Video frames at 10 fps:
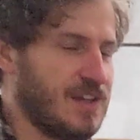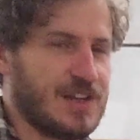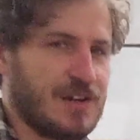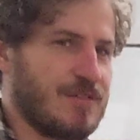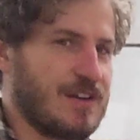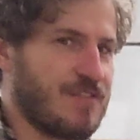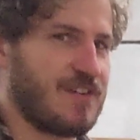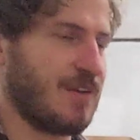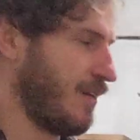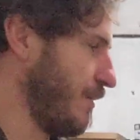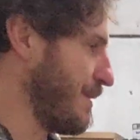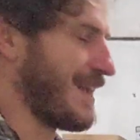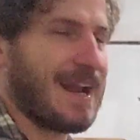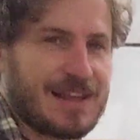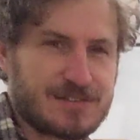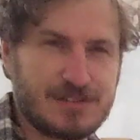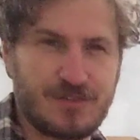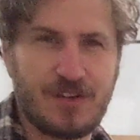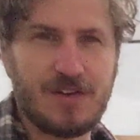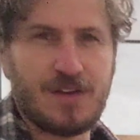you don't really feel the mechanics of